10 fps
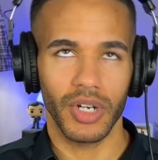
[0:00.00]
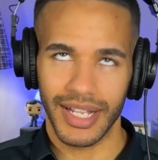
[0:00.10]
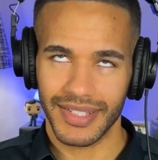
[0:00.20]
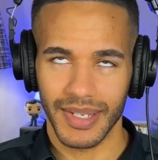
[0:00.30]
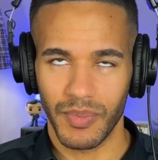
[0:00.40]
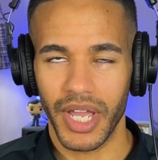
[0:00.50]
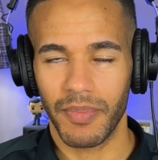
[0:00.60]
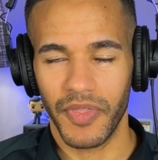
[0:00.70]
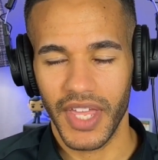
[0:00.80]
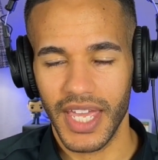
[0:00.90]
or not sleep wake
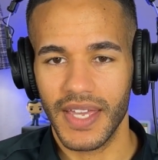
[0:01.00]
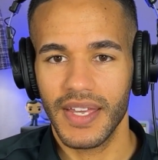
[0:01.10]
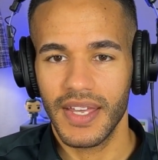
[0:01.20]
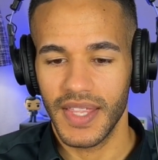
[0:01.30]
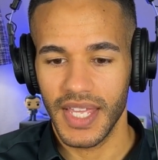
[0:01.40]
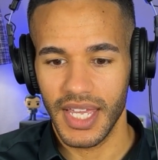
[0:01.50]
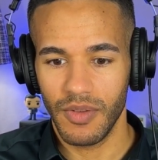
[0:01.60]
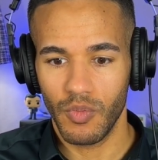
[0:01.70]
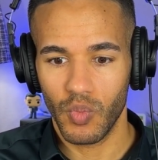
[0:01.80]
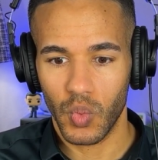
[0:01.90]
but the
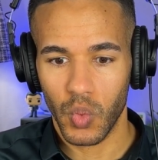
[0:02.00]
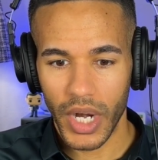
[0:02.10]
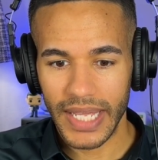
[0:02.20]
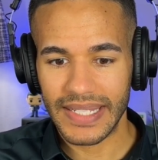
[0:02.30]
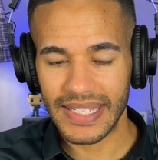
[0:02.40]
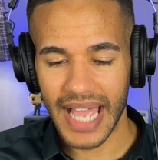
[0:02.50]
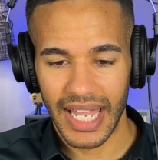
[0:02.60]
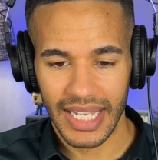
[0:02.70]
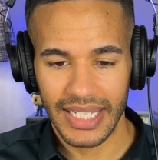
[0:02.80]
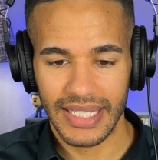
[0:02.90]
the ring
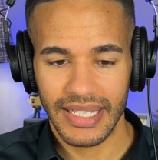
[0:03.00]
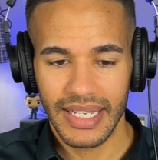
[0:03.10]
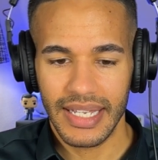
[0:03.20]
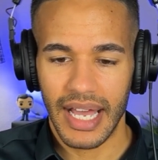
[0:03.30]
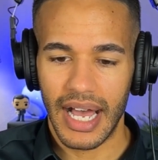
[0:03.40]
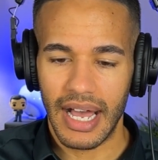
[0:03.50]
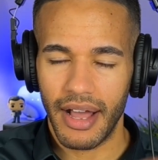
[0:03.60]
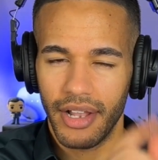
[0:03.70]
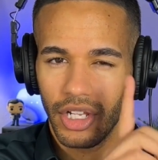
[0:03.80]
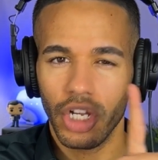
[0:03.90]
silent uh,
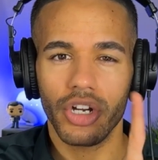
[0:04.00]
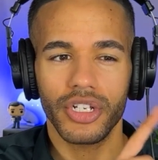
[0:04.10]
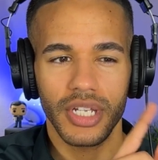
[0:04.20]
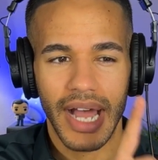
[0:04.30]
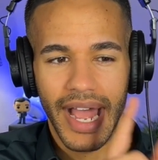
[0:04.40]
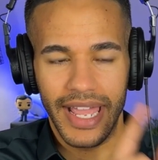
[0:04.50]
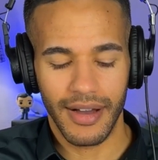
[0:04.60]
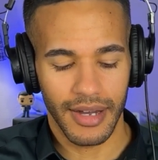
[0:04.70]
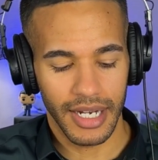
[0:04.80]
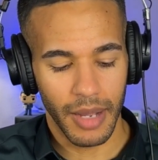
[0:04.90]
alert
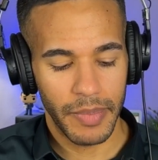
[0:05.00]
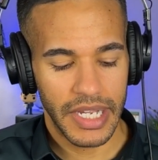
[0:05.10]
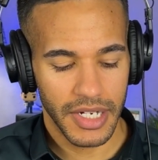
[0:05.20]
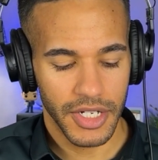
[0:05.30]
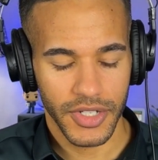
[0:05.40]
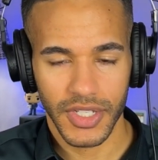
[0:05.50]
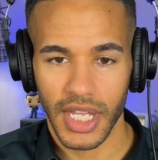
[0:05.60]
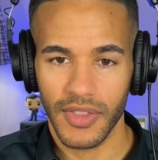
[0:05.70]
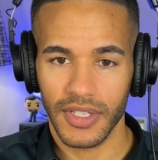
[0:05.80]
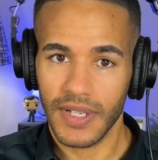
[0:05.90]
icon appears
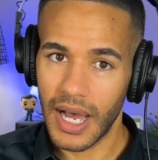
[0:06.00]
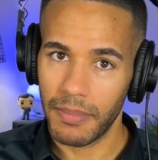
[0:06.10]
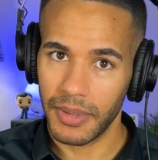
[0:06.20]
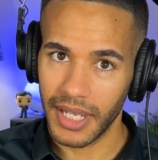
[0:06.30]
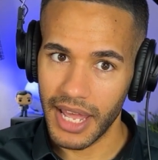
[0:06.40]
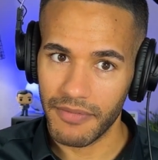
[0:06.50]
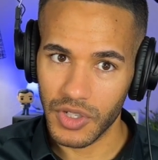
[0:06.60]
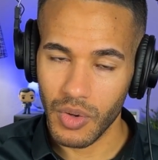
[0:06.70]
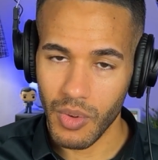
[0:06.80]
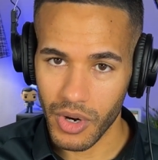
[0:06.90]
in the top
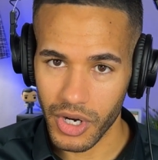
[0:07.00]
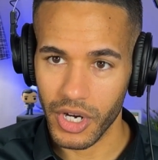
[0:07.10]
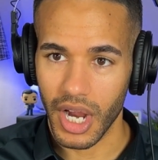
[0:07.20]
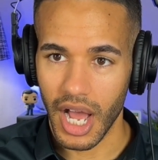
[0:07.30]
left corner mm-hmm.